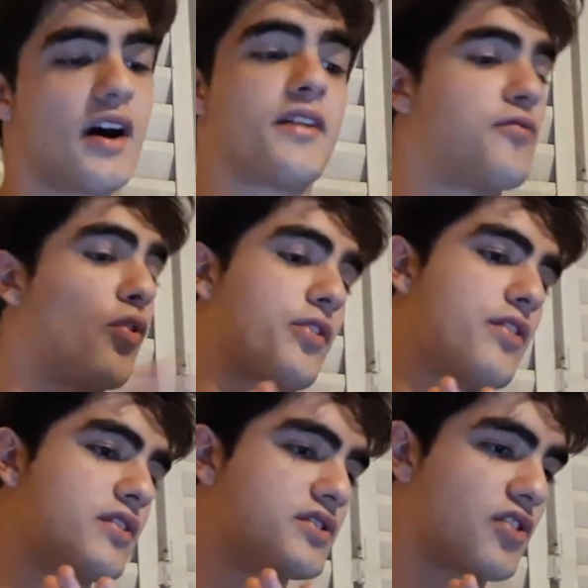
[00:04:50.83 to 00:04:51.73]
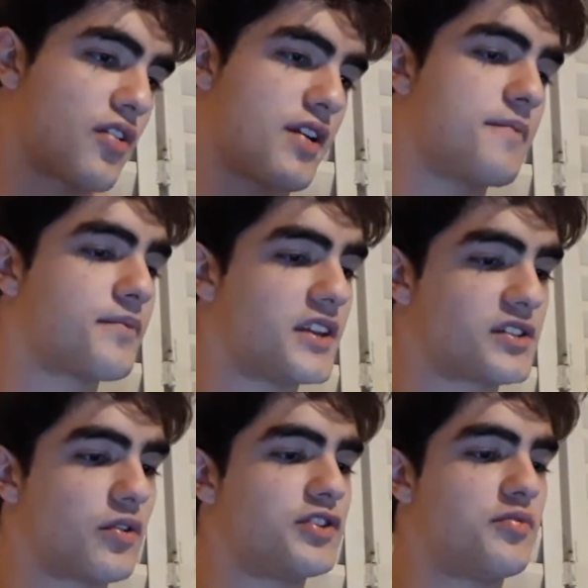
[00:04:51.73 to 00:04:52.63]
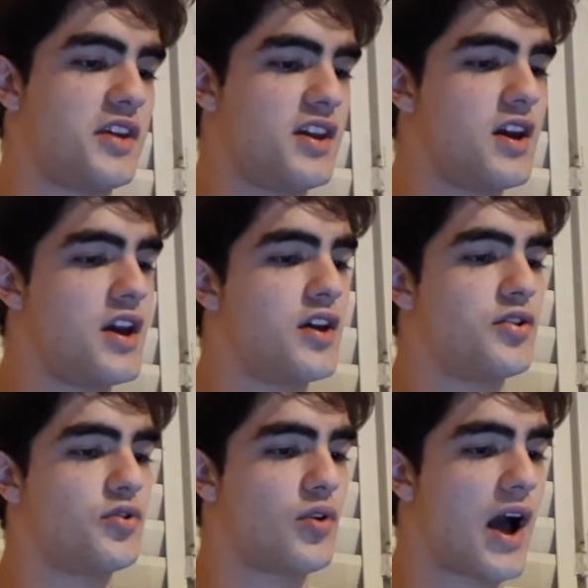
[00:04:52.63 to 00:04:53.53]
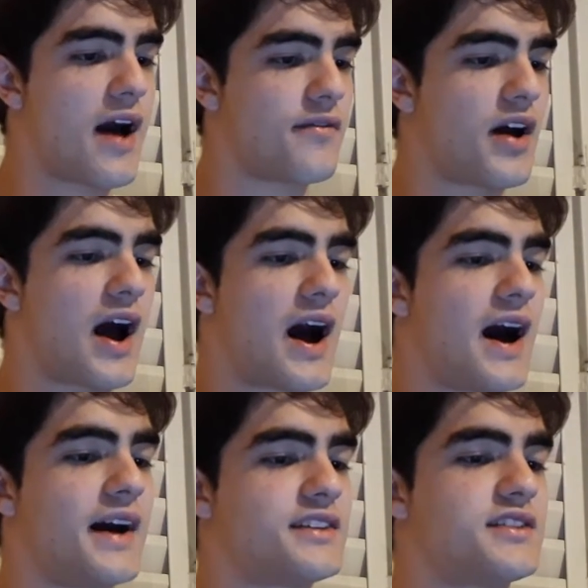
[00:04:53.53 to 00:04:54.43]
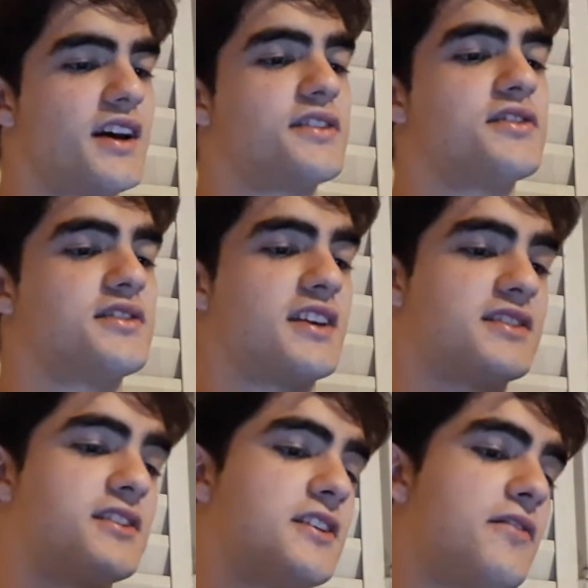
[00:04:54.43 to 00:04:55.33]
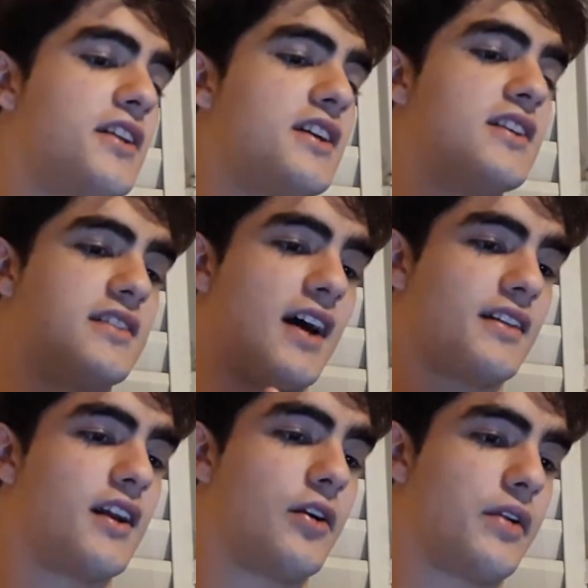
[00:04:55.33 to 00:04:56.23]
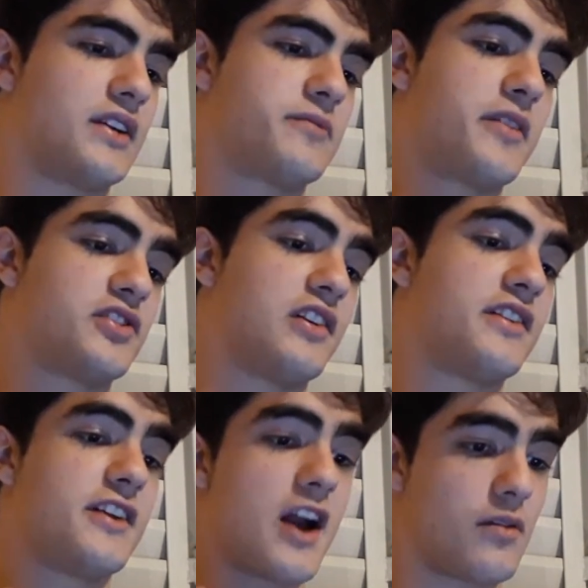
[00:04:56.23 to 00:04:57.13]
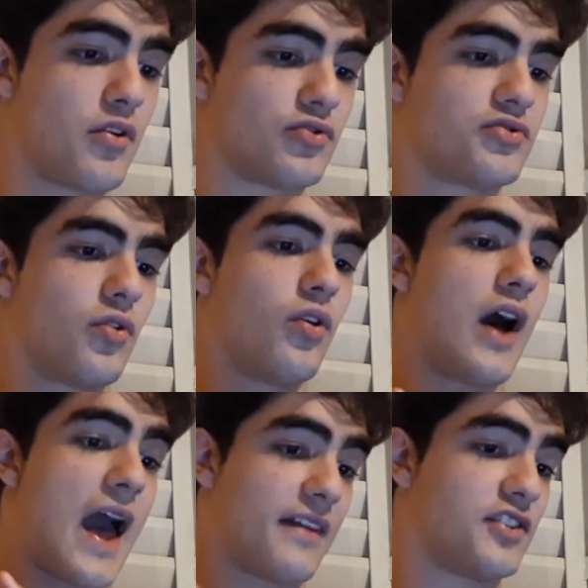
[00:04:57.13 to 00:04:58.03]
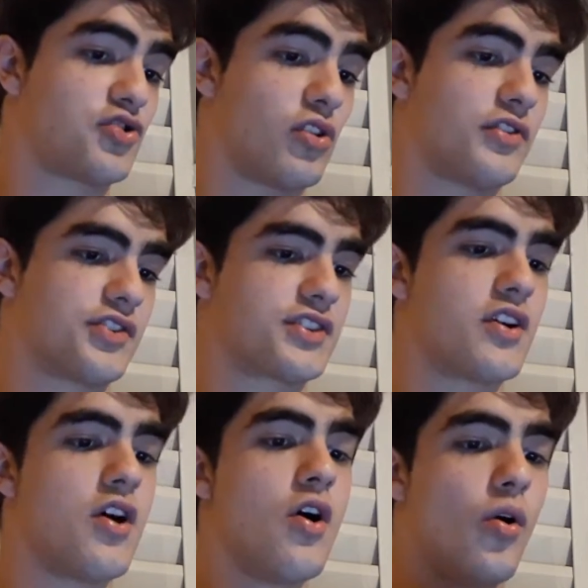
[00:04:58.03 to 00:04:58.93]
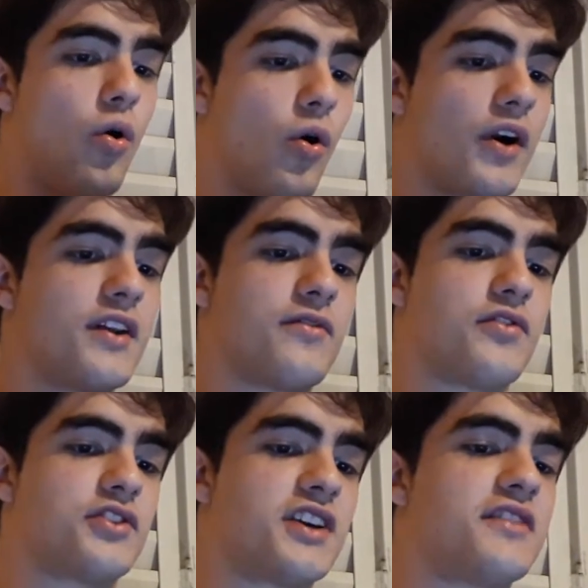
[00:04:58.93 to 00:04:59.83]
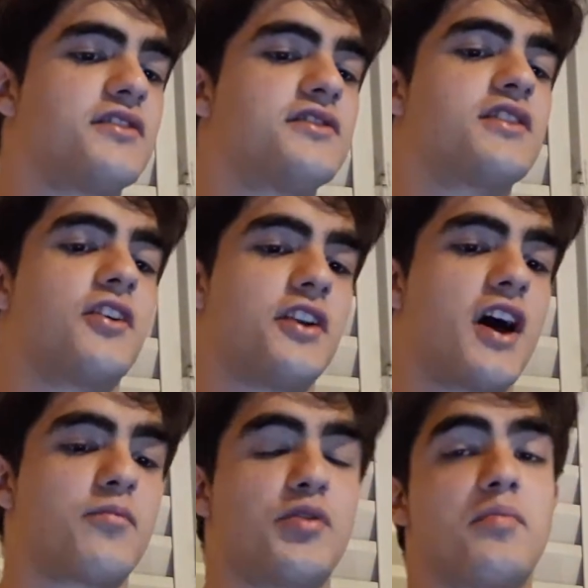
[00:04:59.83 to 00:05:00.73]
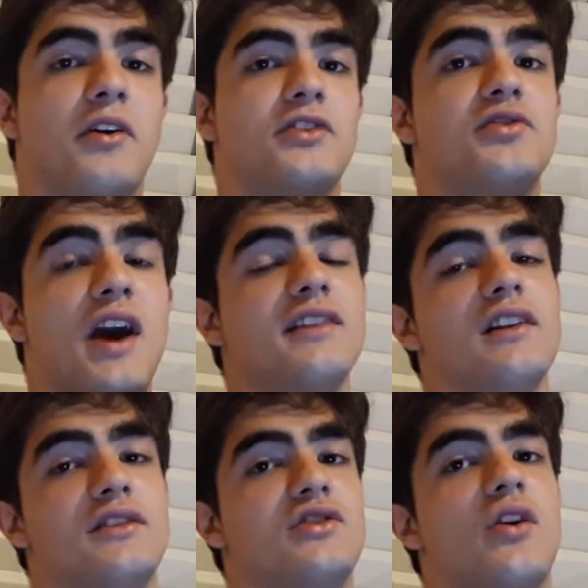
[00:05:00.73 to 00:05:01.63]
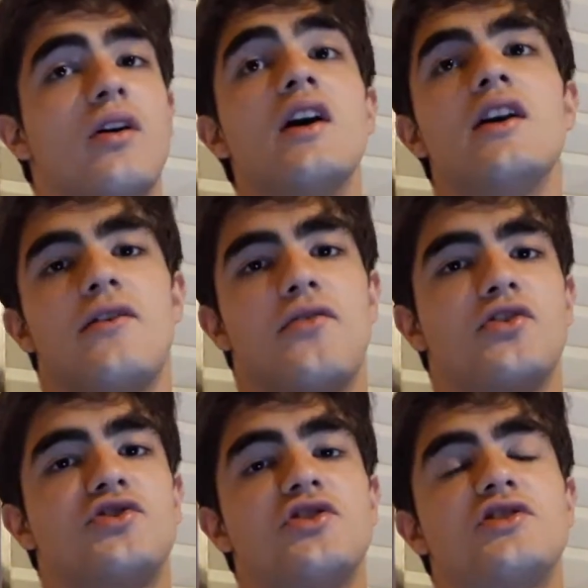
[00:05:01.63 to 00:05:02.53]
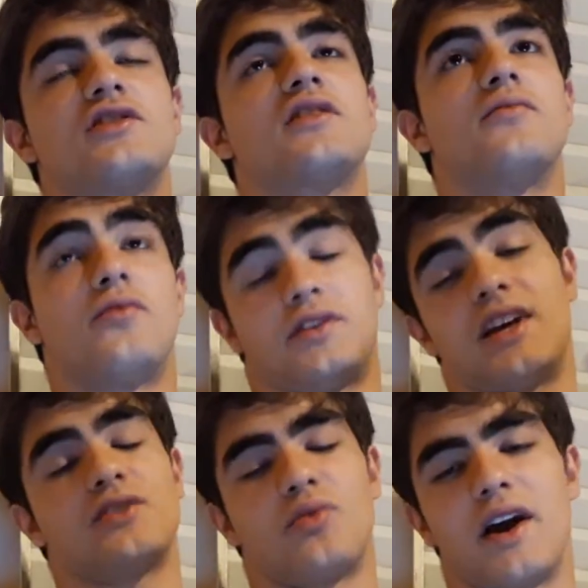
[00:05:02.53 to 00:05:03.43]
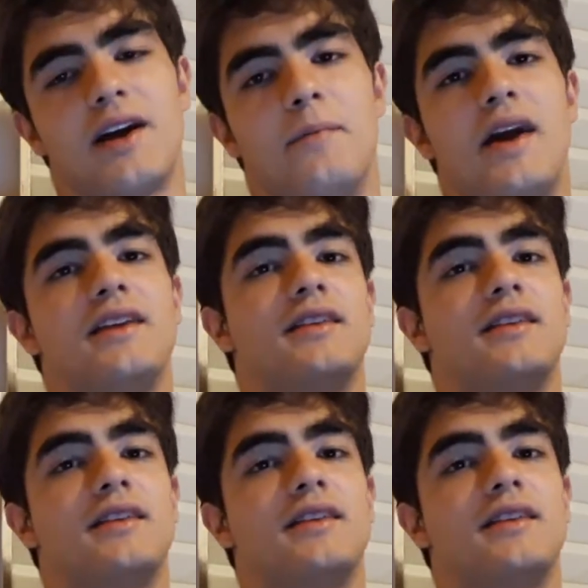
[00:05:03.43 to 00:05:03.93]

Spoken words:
fourth, is going to be, you have a high tendon sensitivity in that area, especially the elbows and the shoulders. or if your tendons are not prepared to handle it. So if you're just, that's why I made